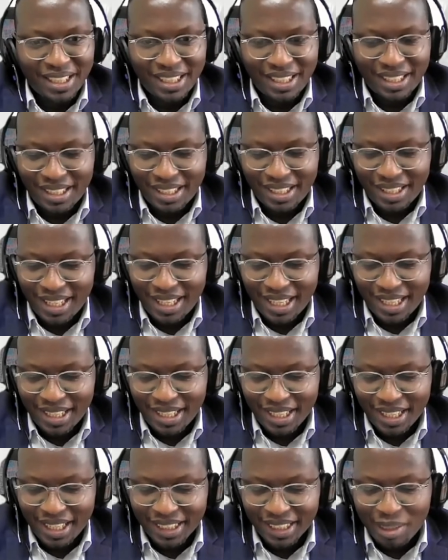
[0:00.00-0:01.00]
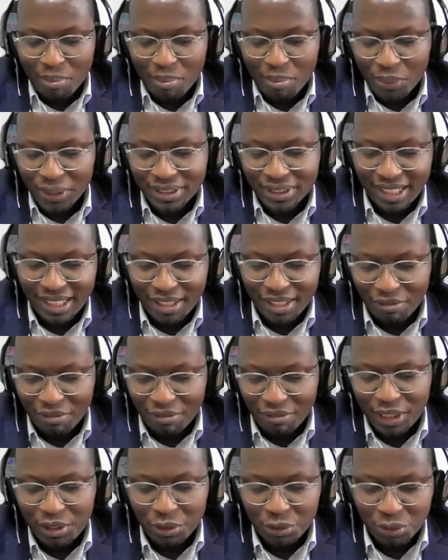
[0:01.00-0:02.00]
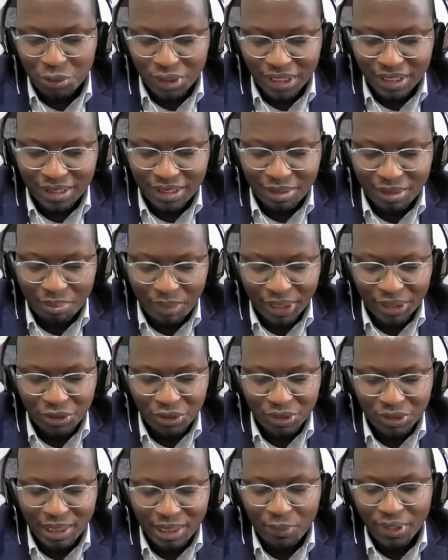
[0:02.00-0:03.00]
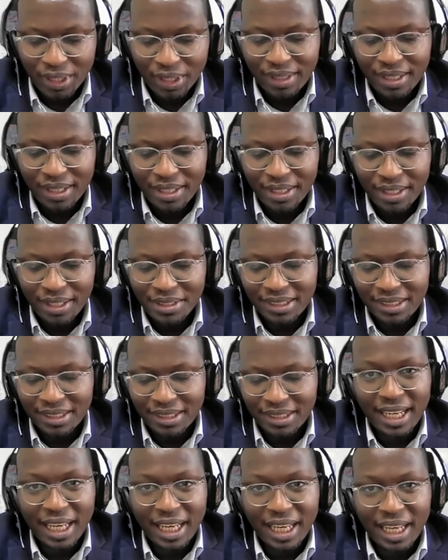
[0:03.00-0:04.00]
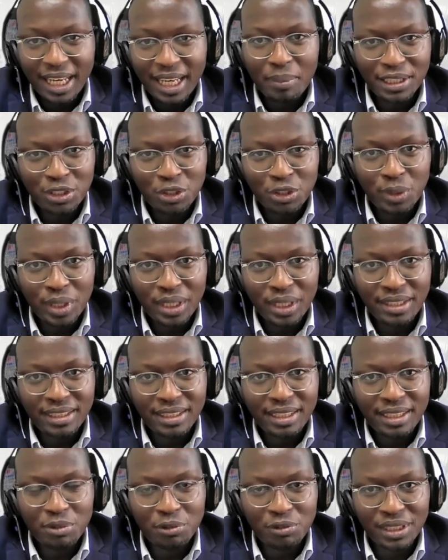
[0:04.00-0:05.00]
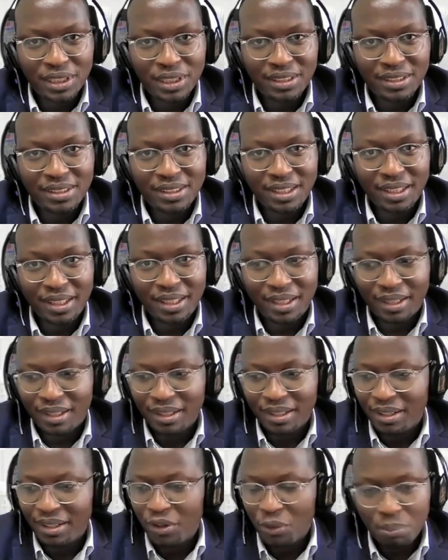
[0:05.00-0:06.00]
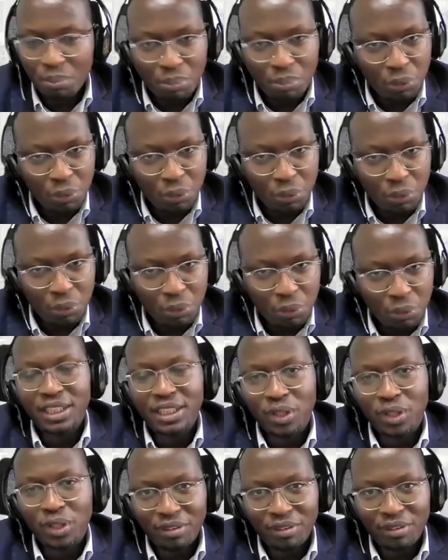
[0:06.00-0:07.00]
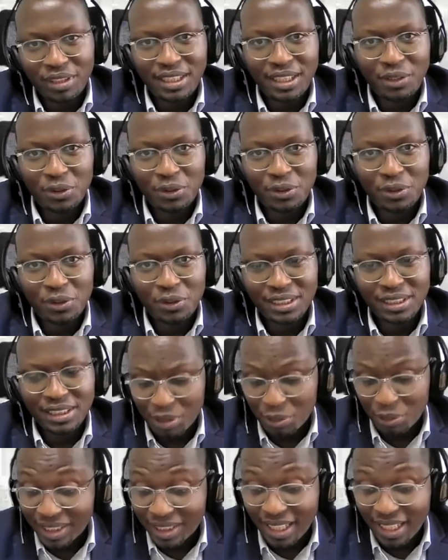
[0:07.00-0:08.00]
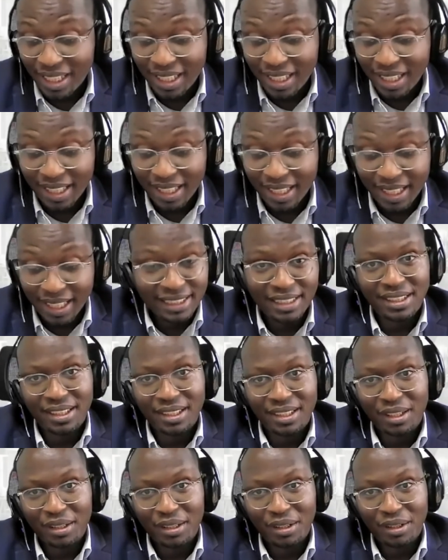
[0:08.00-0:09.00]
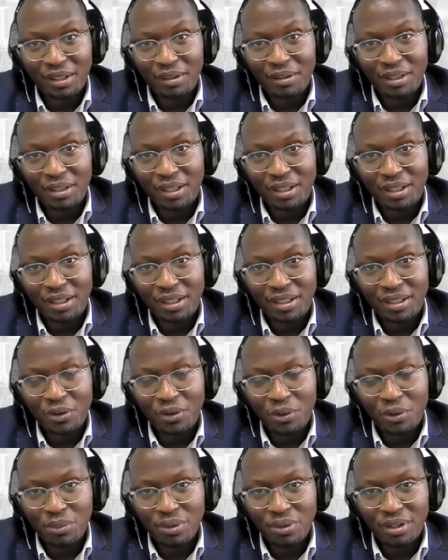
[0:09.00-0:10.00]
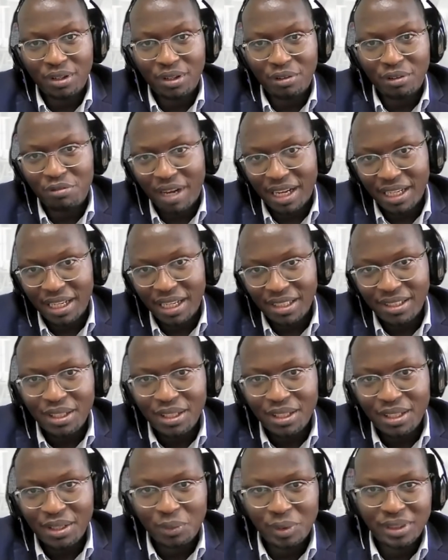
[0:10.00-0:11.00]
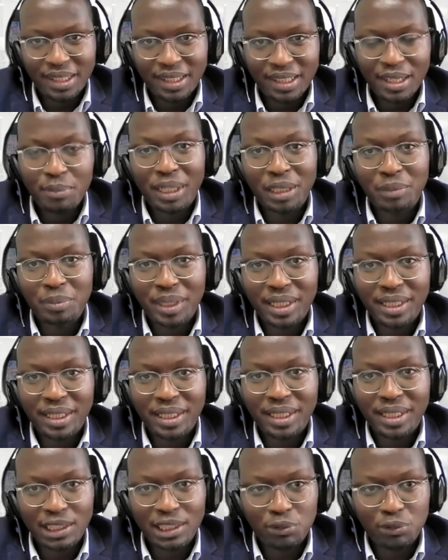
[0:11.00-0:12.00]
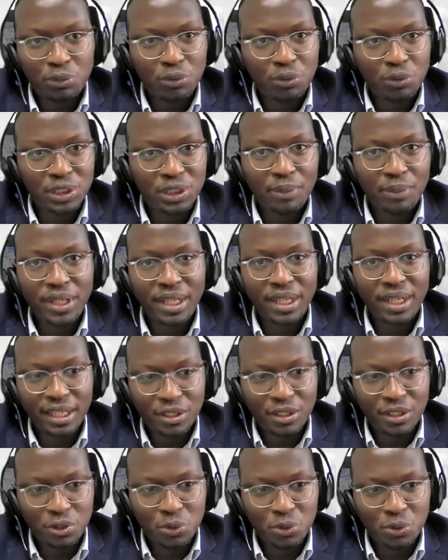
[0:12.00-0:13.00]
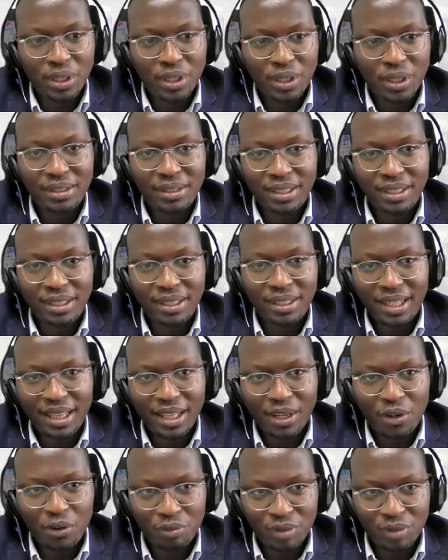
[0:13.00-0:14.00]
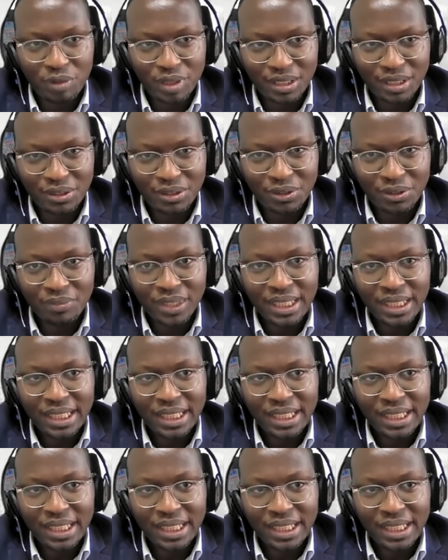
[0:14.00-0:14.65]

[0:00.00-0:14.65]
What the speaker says: At some point, I'll invite you to just mention some of the things that Aban is doing in terms of just pushing the angel investing ecosystem, especially the Catalyst fund, which I think might be interesting for some of the angels who are in the conversation.